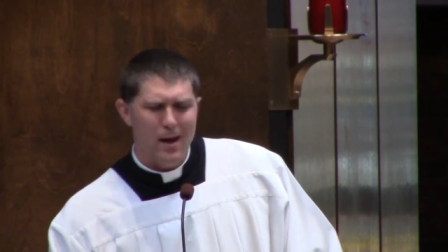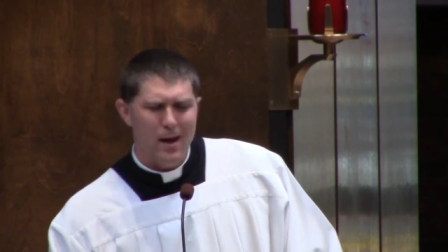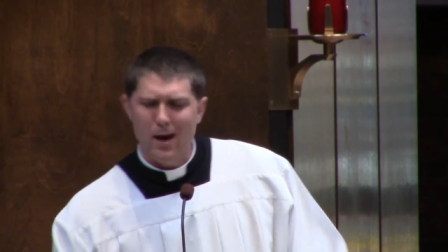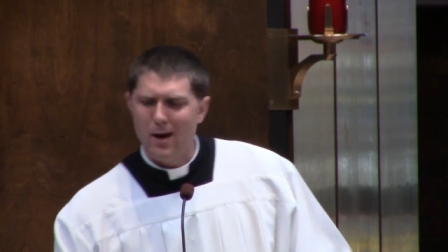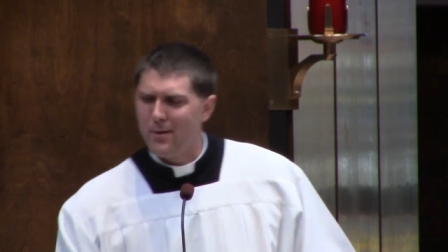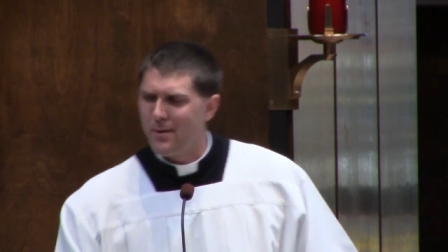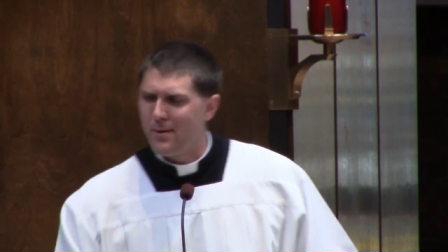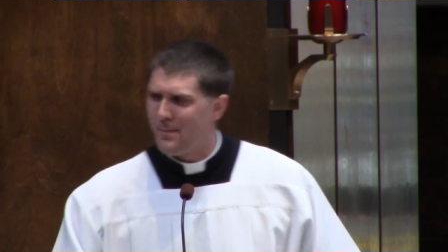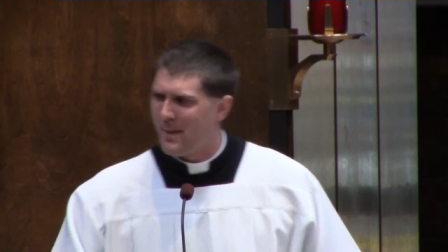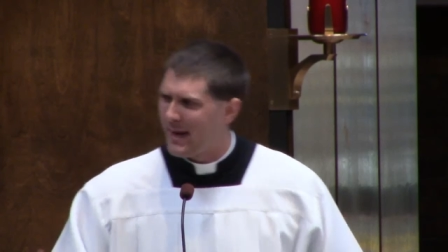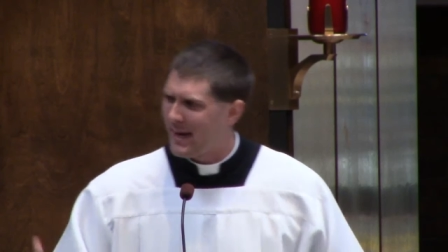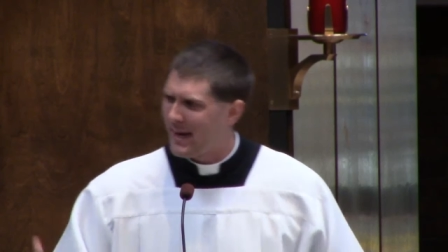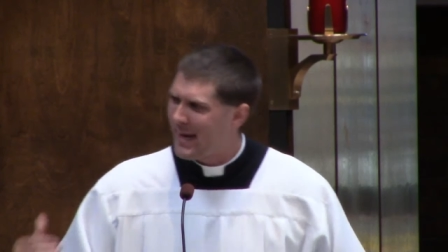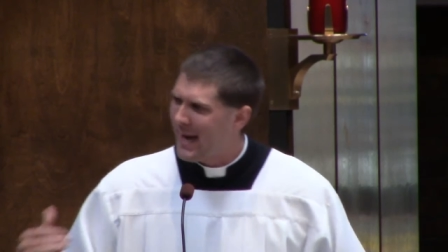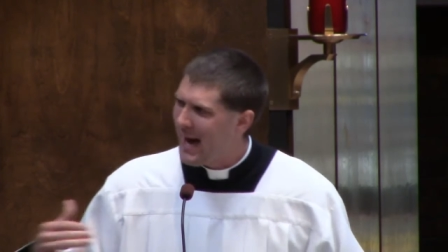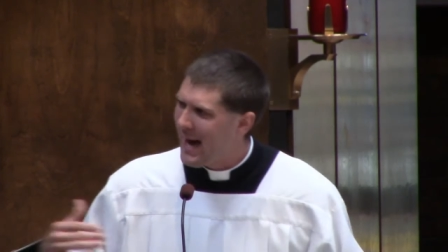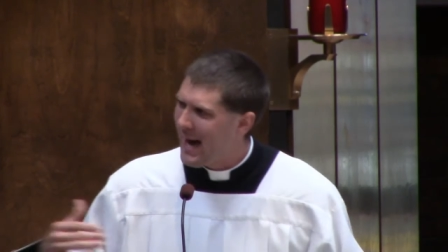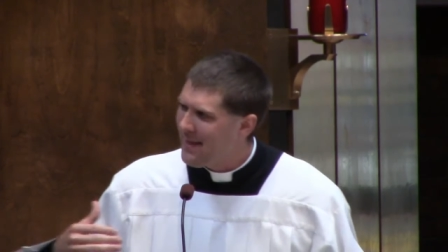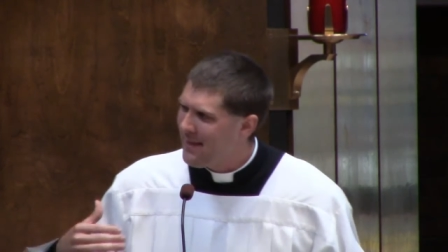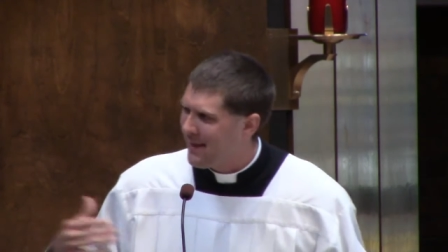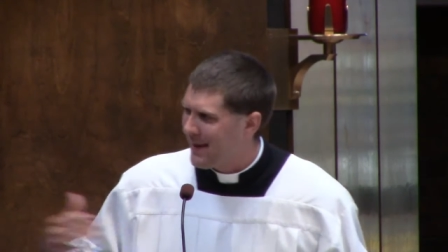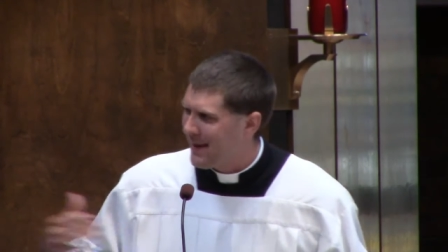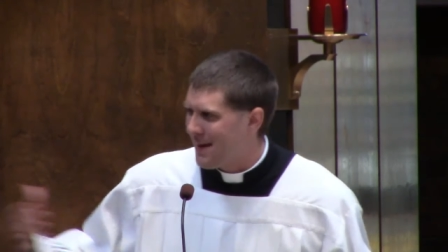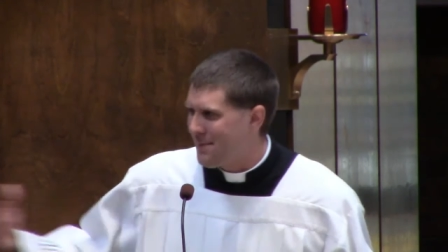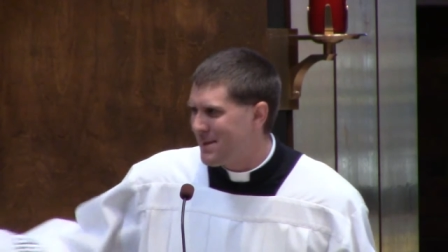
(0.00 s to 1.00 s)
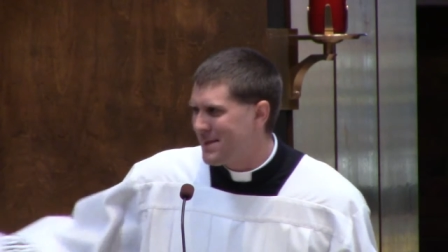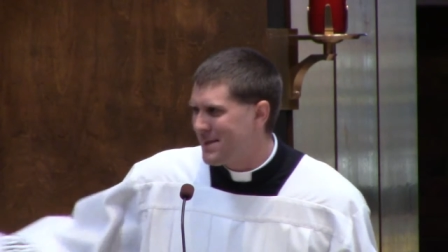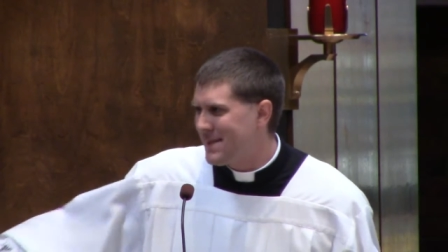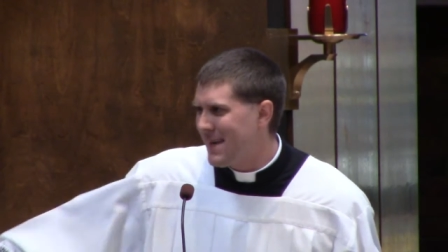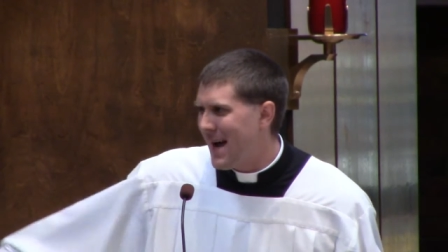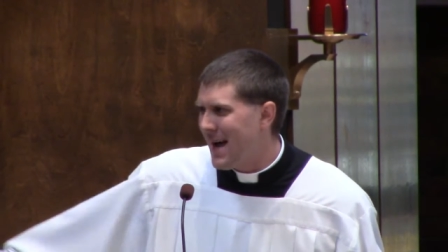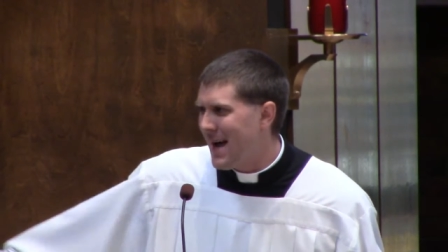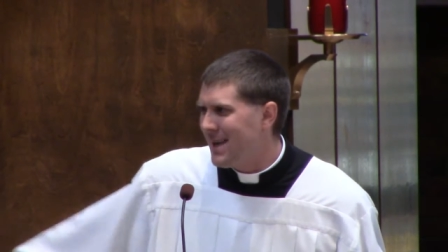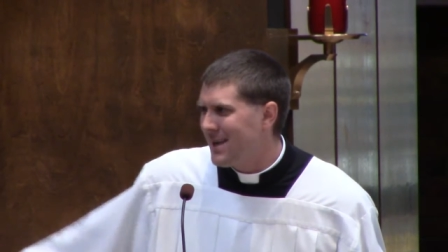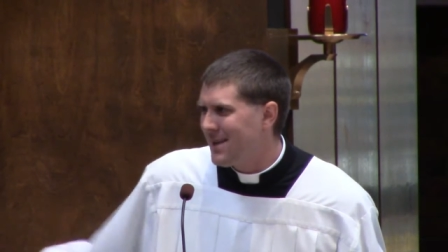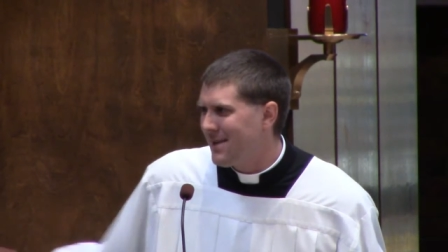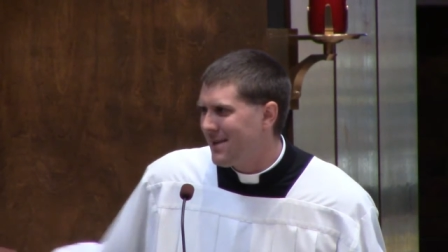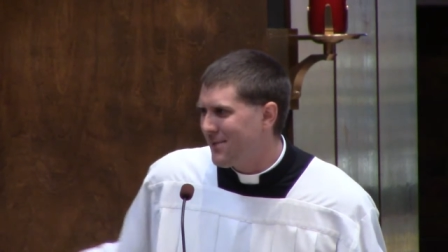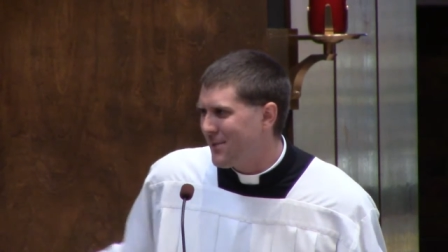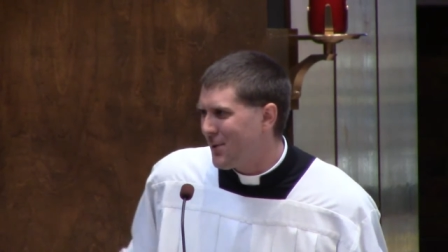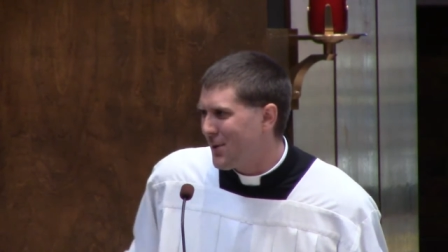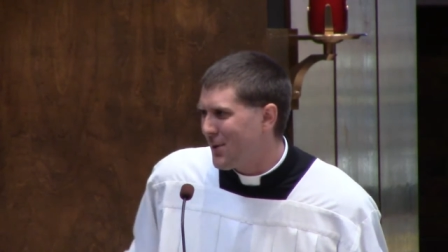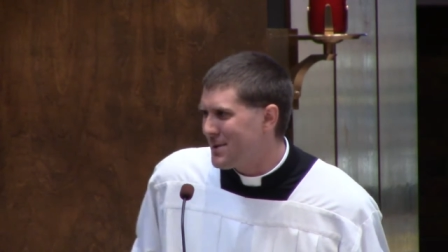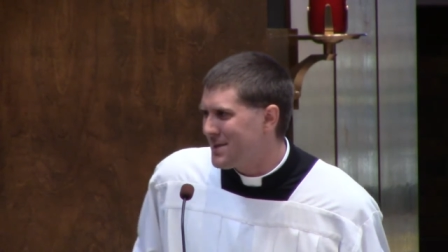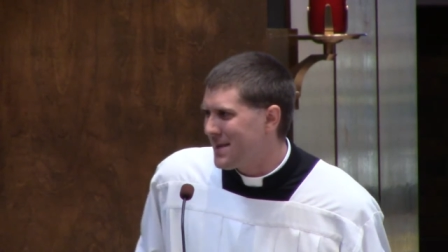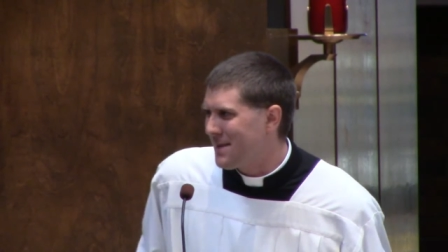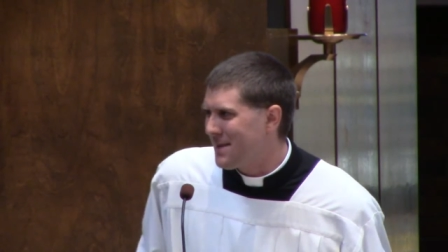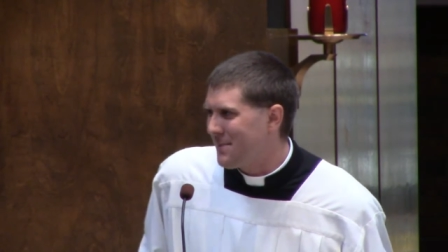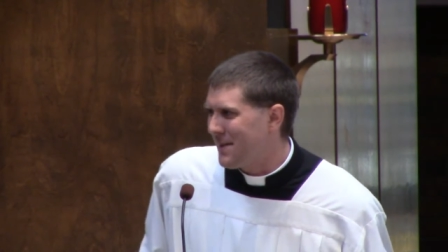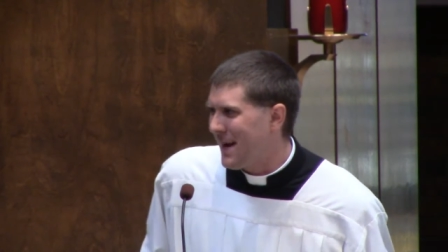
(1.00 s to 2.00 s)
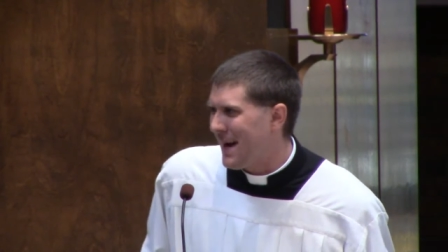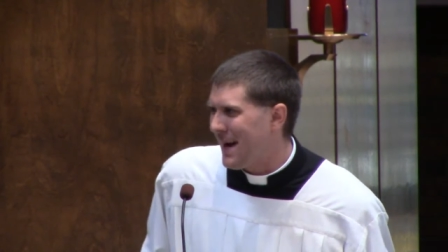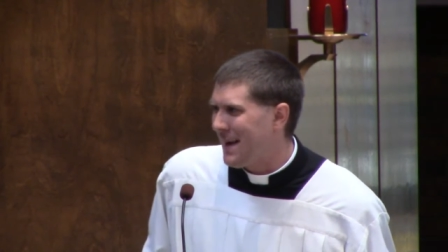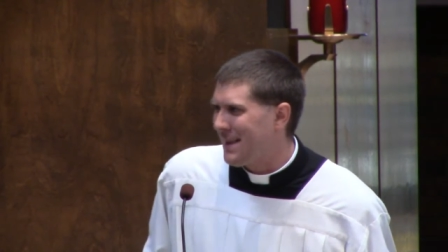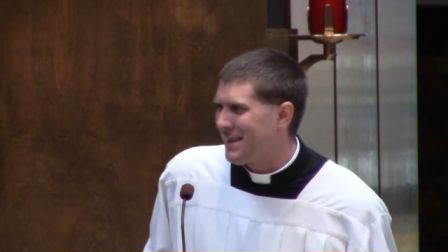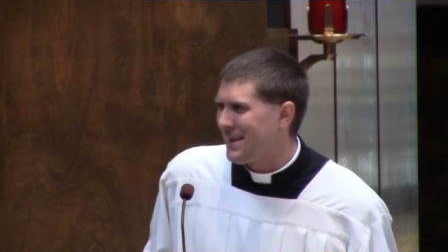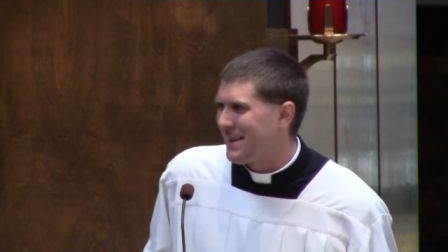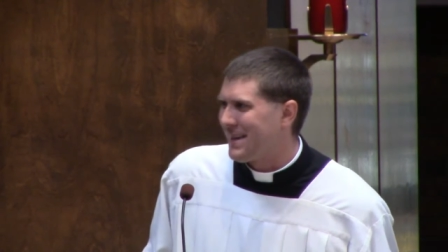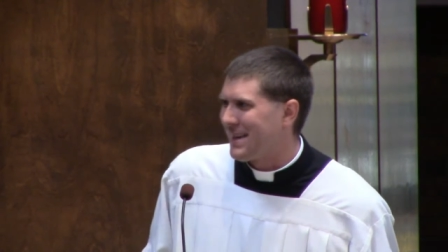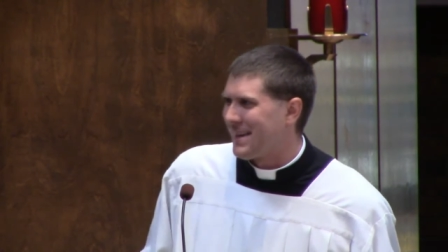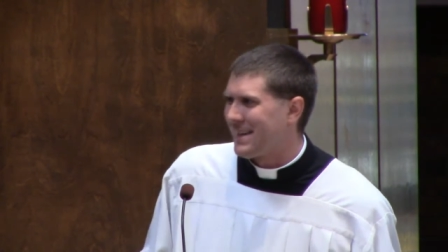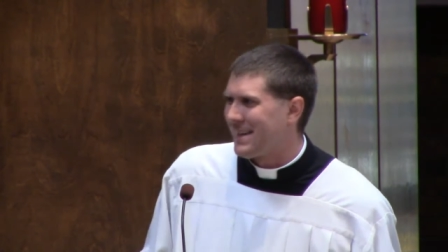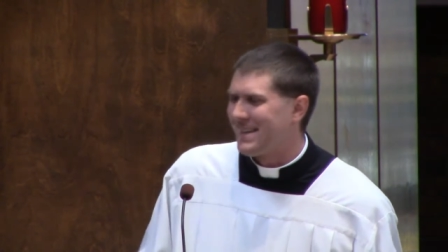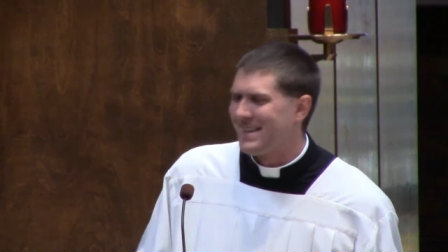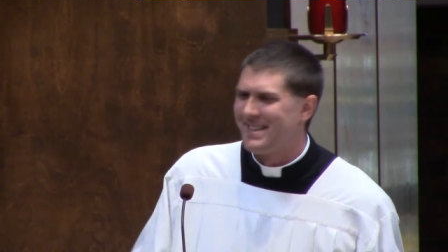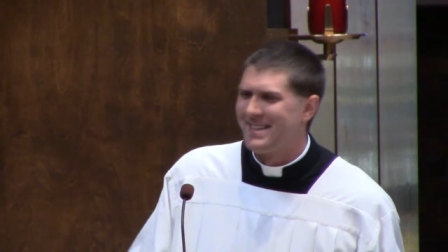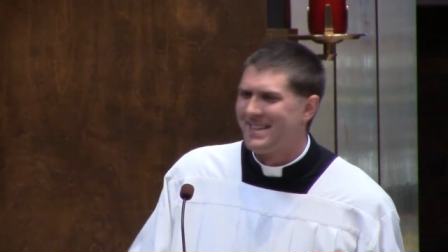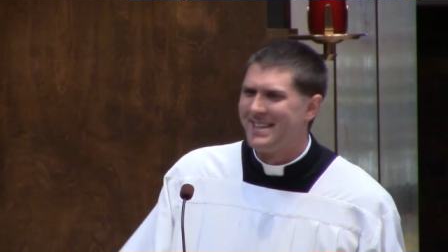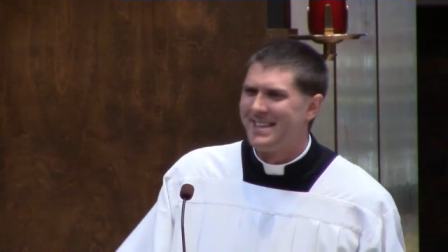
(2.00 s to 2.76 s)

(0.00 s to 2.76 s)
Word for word: Oh, am I Catholic? I'm Italian. Of course I'm Catholic.